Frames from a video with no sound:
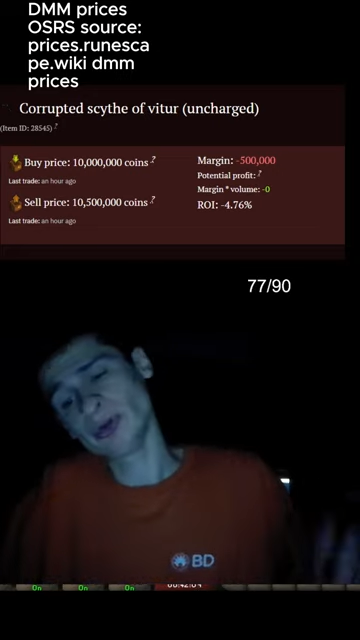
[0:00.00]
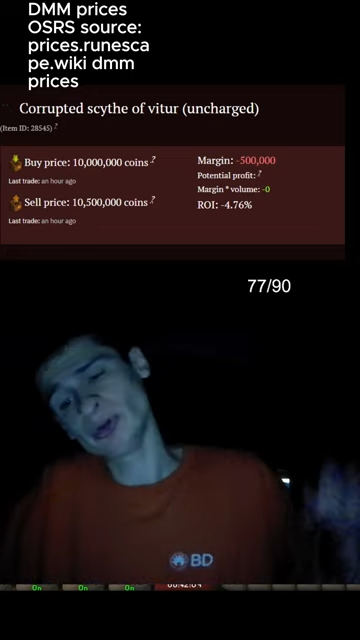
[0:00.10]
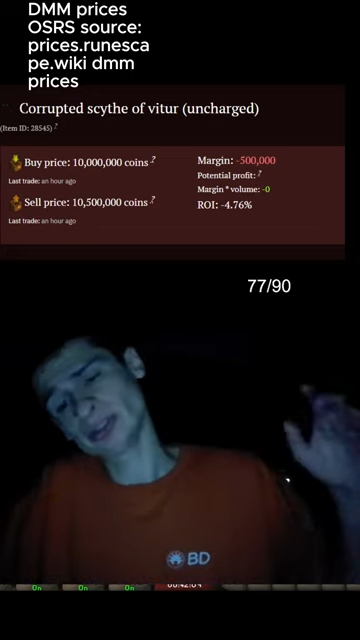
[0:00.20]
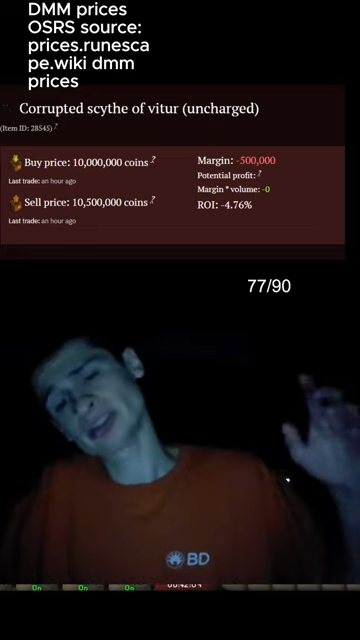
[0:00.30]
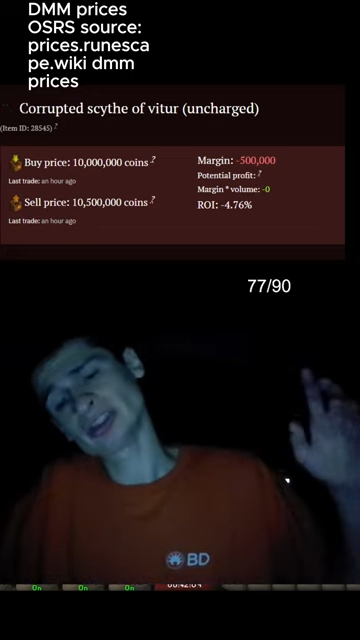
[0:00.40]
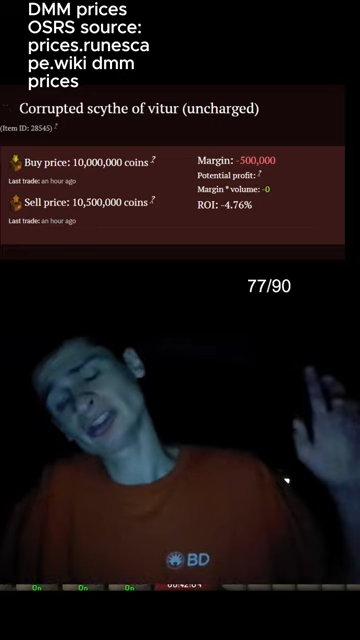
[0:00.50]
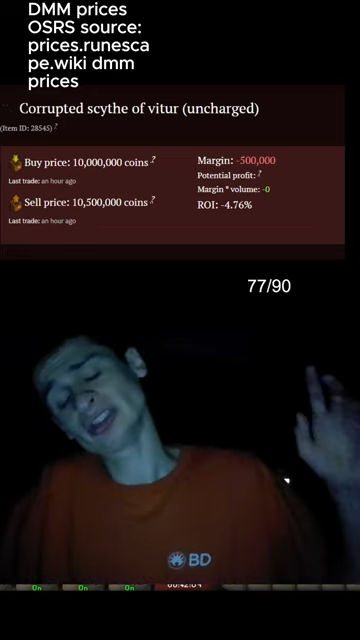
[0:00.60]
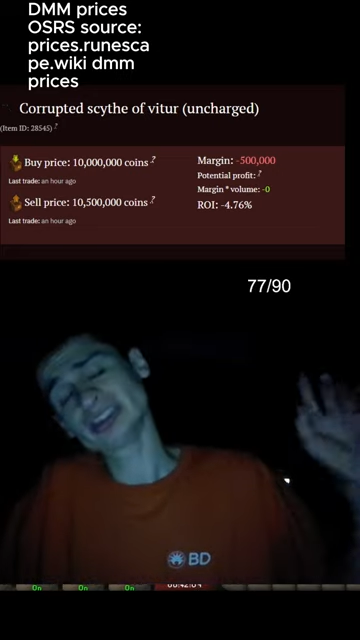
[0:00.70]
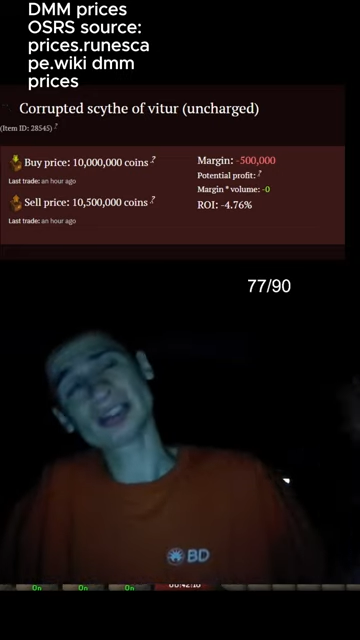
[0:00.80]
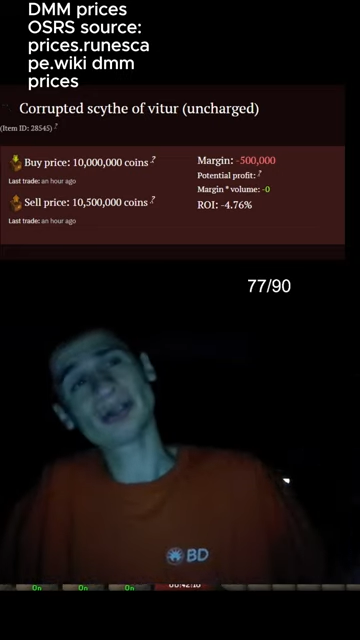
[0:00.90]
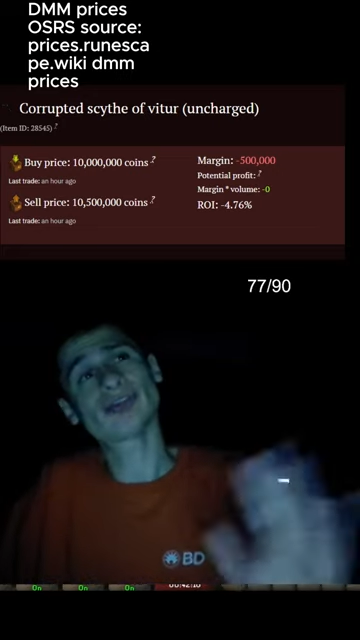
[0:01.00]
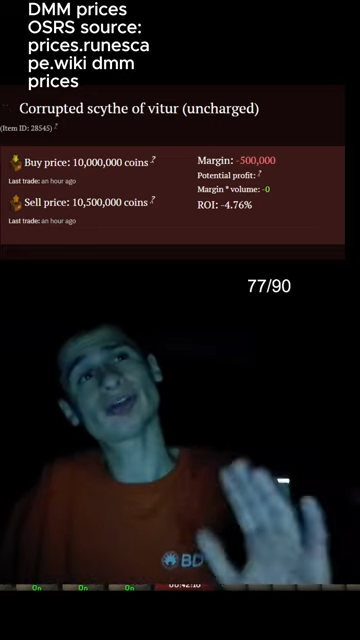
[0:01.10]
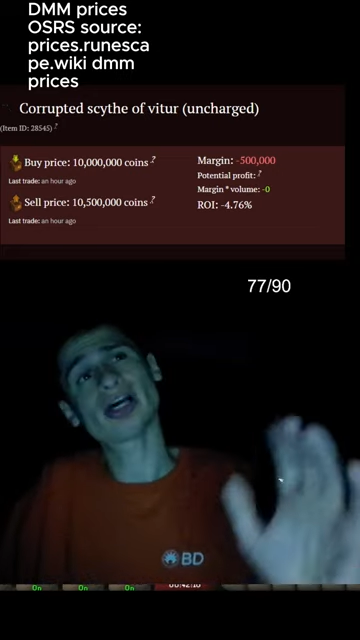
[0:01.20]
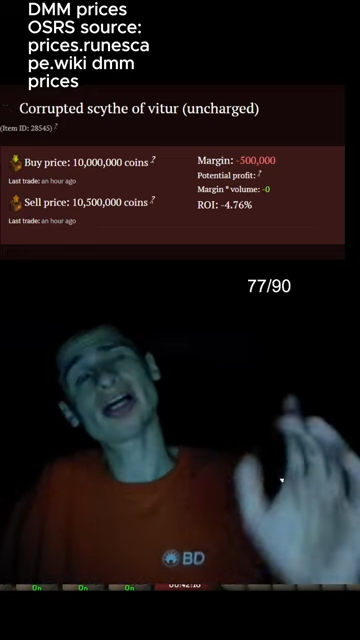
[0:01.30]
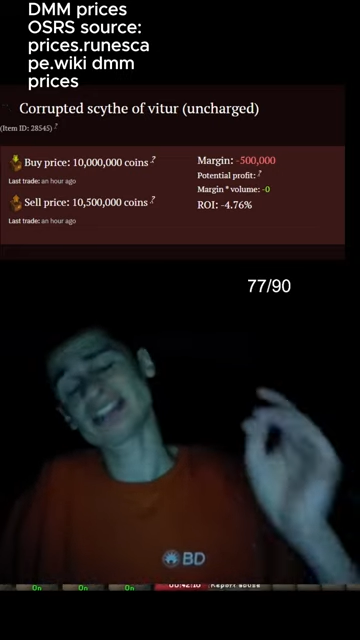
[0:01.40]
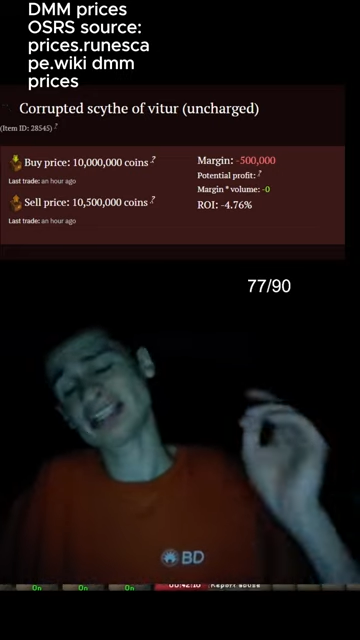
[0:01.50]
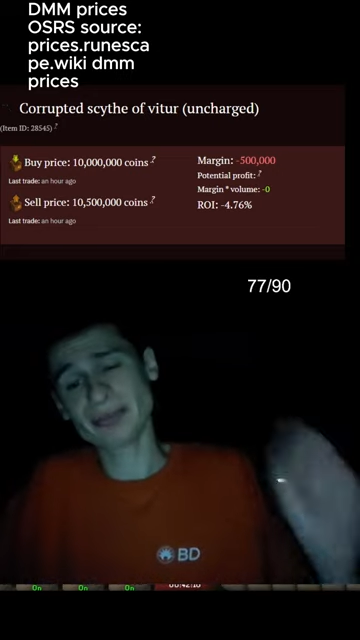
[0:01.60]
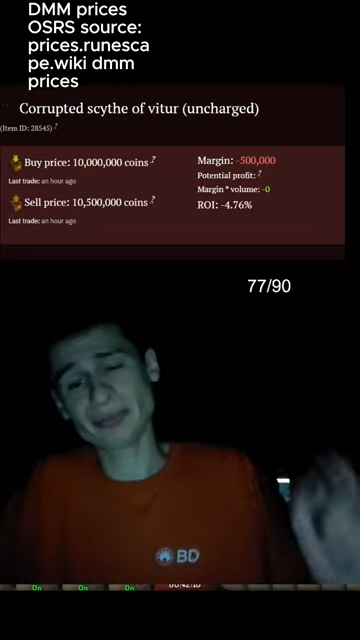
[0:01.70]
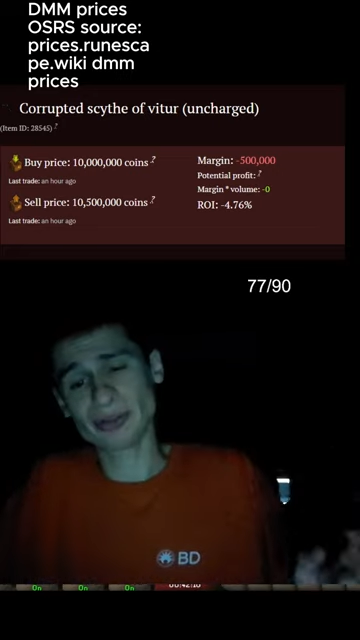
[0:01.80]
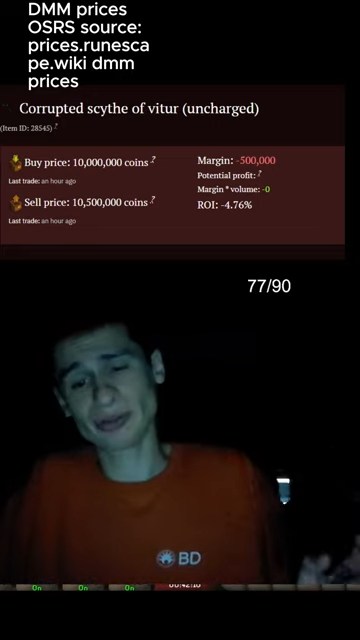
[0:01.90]
So this is going for a lot. 10
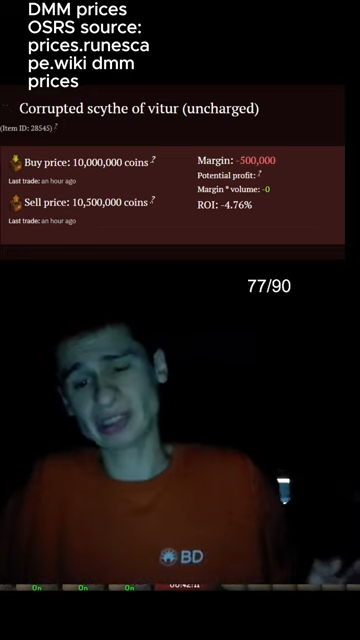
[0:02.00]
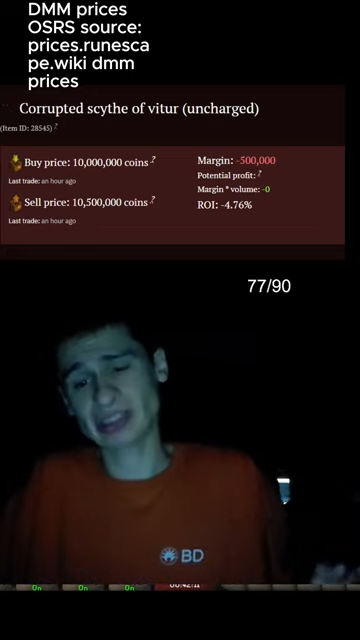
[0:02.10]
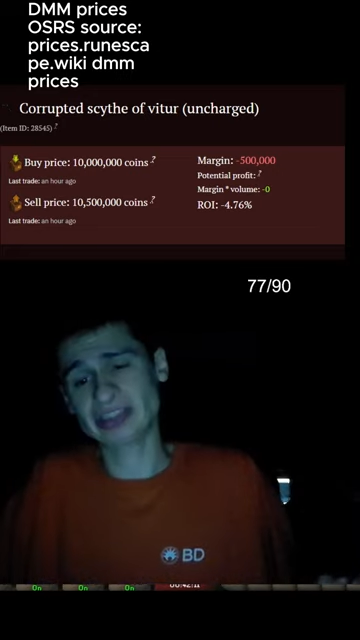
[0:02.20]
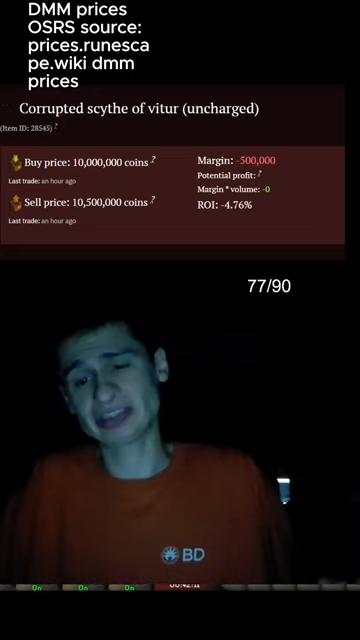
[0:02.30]
mil, guys.